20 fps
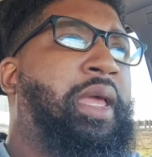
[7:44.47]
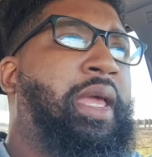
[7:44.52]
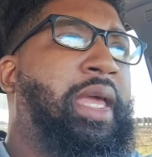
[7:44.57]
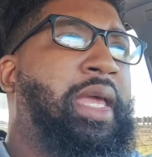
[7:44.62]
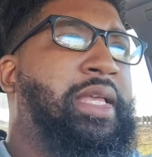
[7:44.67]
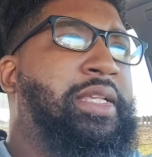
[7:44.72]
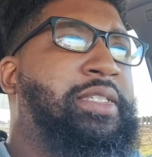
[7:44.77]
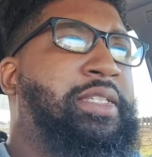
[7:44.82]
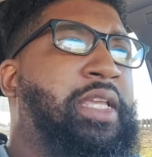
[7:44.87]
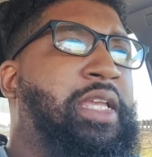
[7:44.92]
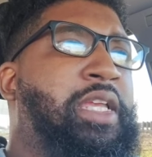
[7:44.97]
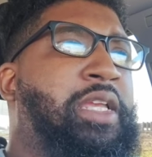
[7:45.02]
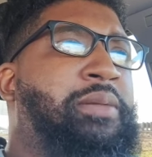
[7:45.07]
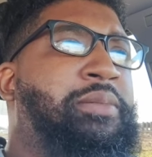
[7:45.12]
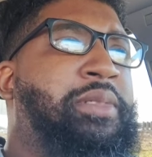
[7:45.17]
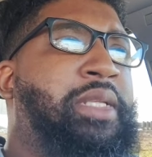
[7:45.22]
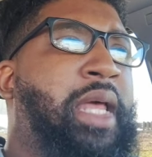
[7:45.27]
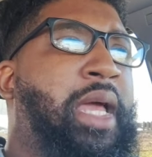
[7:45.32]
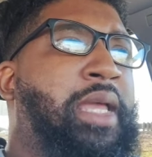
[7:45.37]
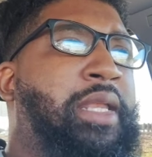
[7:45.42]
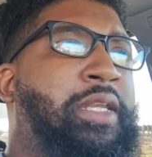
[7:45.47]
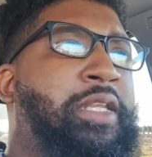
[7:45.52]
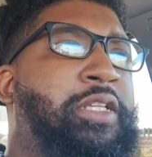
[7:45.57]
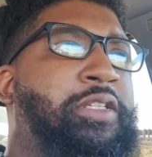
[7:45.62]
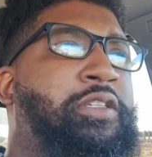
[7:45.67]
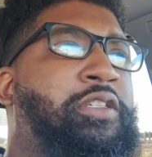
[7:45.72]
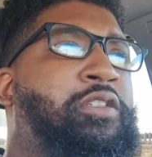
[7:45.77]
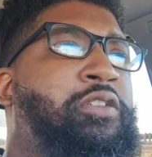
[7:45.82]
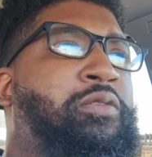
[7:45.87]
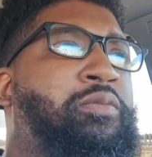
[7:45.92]
It seems like
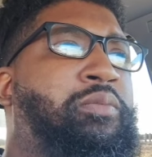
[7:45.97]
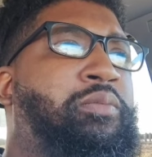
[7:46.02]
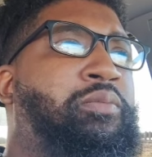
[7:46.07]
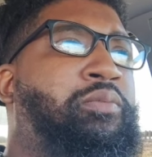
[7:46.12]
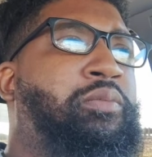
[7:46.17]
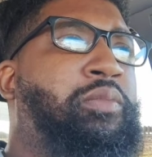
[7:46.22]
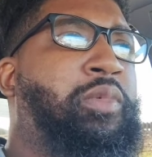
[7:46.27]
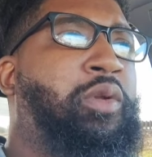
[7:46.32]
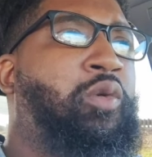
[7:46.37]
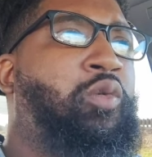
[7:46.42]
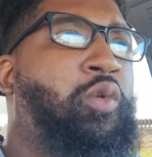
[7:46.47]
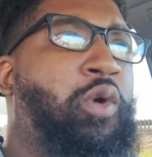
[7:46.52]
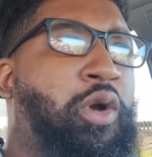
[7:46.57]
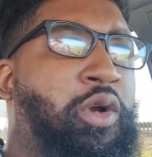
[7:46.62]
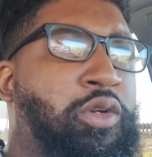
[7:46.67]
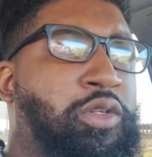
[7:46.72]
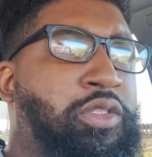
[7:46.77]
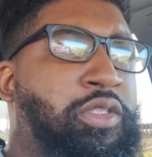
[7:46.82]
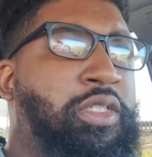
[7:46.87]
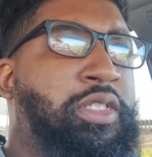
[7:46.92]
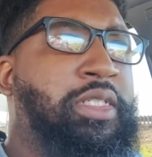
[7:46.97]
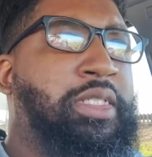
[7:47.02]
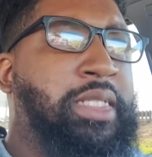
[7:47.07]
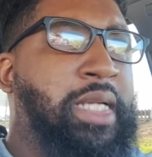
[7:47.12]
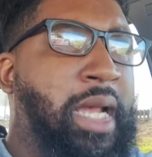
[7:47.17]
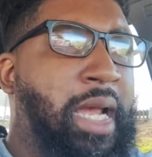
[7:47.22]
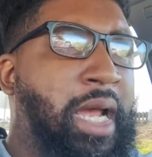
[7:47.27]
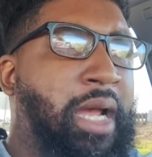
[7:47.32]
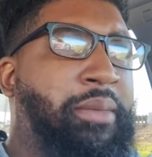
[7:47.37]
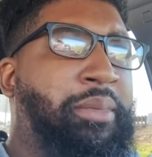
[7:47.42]
this is the worst
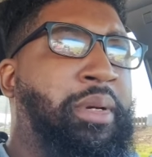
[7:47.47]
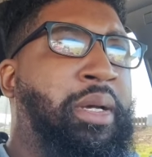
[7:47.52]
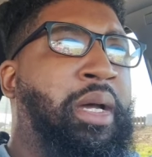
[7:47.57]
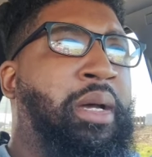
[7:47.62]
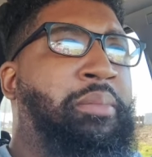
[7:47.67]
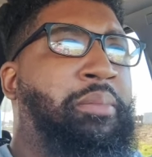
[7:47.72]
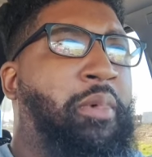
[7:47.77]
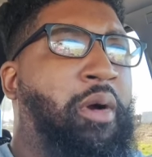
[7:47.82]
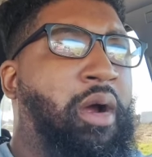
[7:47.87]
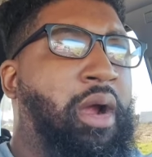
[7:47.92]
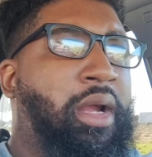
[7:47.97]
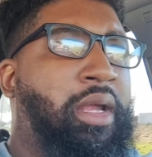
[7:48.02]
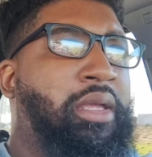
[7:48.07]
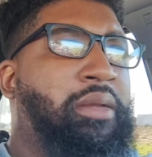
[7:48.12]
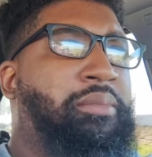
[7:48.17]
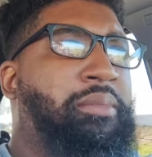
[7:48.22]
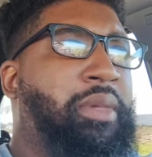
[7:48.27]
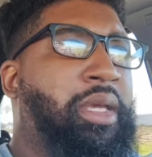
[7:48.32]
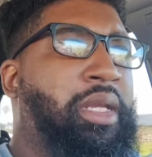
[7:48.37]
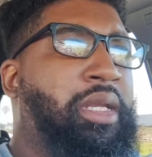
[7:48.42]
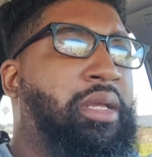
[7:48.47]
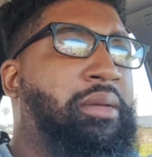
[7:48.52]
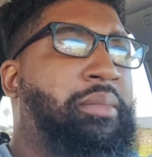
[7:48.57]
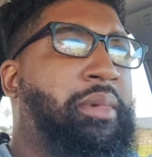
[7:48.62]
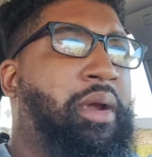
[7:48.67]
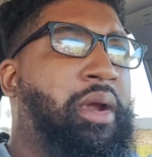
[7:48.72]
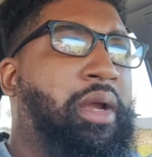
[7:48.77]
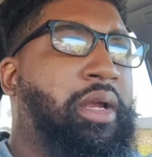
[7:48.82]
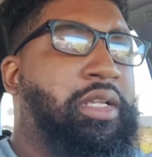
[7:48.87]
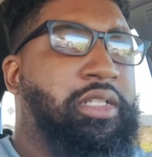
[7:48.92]
job market many
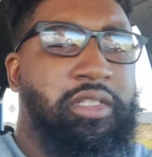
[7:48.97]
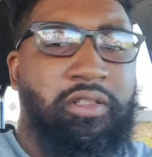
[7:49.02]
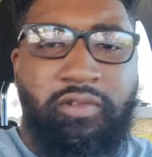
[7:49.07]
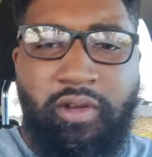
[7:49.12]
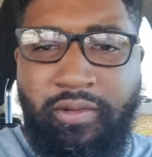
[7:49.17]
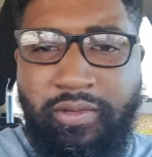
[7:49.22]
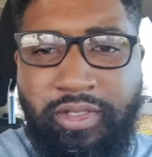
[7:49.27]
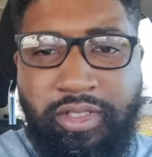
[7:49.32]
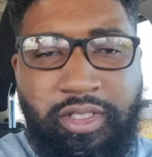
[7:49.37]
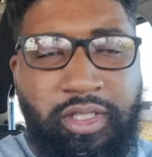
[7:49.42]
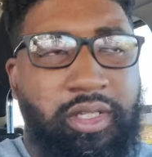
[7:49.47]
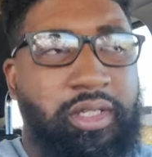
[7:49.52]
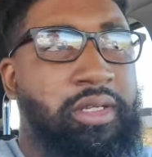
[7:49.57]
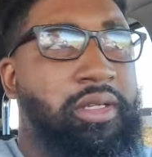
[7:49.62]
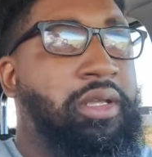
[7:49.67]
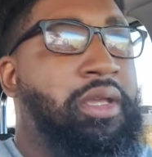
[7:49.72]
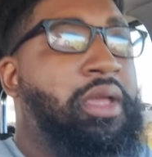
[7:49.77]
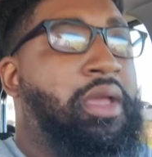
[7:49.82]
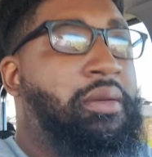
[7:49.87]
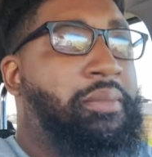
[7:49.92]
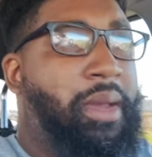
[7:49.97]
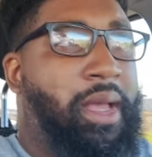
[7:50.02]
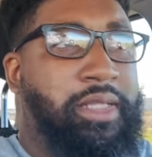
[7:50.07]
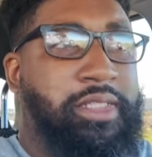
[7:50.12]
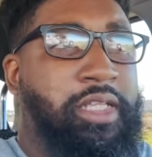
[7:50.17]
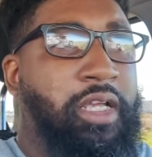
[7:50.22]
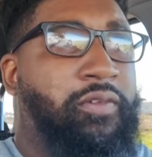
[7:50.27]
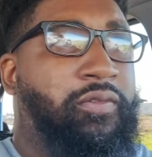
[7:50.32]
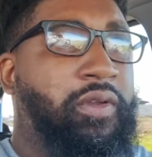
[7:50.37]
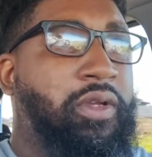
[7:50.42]
Americans have ever seen,
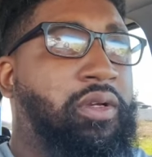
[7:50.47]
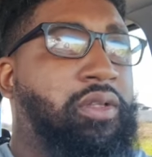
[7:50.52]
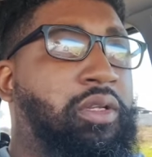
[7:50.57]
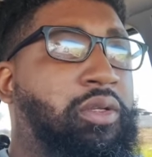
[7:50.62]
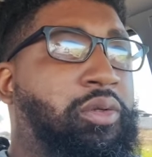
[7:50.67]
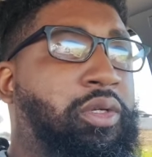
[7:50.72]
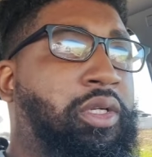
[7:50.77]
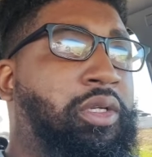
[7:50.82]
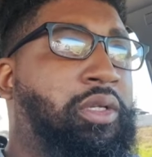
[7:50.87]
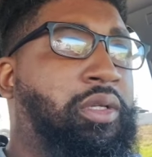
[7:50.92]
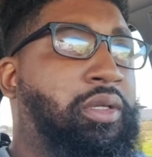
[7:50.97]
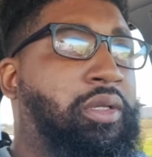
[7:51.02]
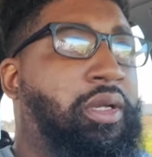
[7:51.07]
myself included.